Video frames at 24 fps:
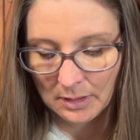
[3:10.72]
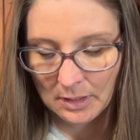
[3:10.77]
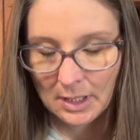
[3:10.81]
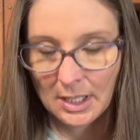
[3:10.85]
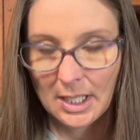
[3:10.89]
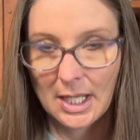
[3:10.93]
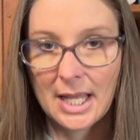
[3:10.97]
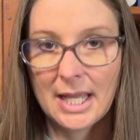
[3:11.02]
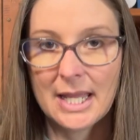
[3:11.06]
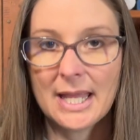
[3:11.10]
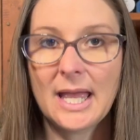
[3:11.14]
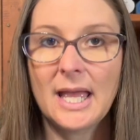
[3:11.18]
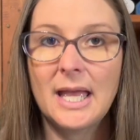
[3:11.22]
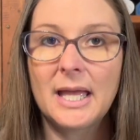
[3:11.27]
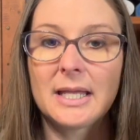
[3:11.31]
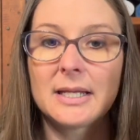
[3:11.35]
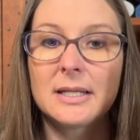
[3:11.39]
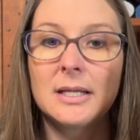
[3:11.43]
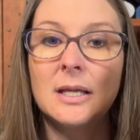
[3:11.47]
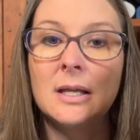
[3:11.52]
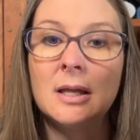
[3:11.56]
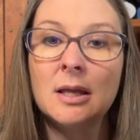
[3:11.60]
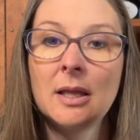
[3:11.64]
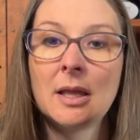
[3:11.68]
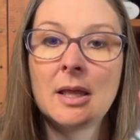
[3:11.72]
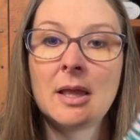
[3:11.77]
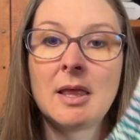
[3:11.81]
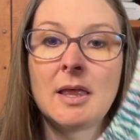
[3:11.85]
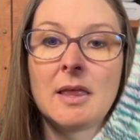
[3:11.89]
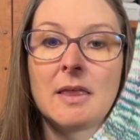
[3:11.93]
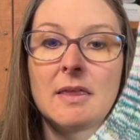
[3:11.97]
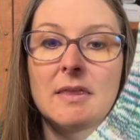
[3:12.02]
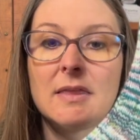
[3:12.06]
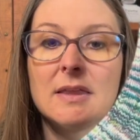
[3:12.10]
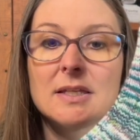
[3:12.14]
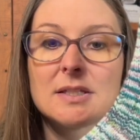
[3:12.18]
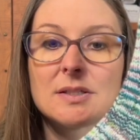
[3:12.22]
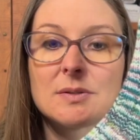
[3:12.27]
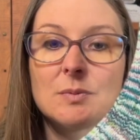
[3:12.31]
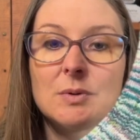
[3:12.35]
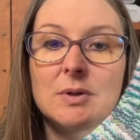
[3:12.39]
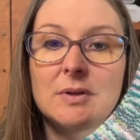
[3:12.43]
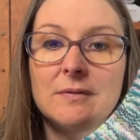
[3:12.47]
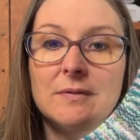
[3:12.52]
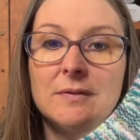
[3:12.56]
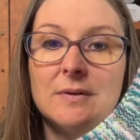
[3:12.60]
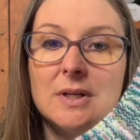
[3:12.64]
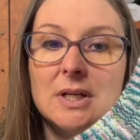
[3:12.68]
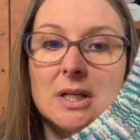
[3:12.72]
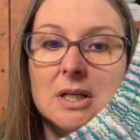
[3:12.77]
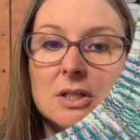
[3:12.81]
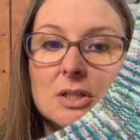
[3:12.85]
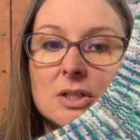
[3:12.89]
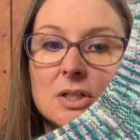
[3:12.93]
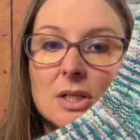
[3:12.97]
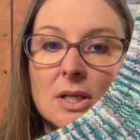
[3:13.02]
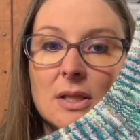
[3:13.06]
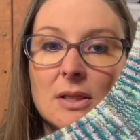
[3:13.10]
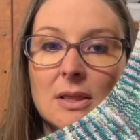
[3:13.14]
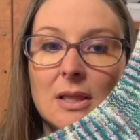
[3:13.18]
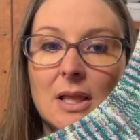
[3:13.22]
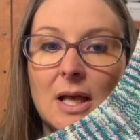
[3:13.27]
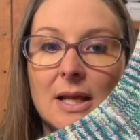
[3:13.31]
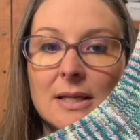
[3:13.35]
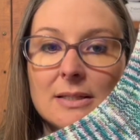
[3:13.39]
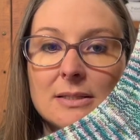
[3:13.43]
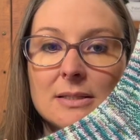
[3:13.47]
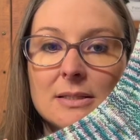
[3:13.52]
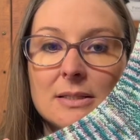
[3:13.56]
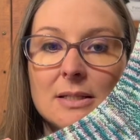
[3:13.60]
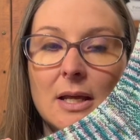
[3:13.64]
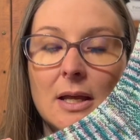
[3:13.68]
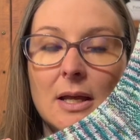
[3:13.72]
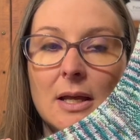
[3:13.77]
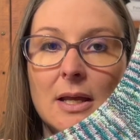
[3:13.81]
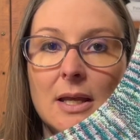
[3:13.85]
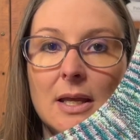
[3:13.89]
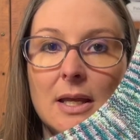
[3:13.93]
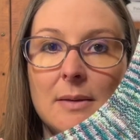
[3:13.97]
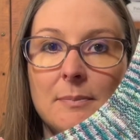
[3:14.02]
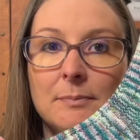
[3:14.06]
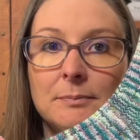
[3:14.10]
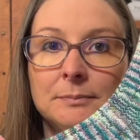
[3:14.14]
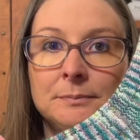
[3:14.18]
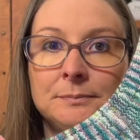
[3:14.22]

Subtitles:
I had this one finished last time,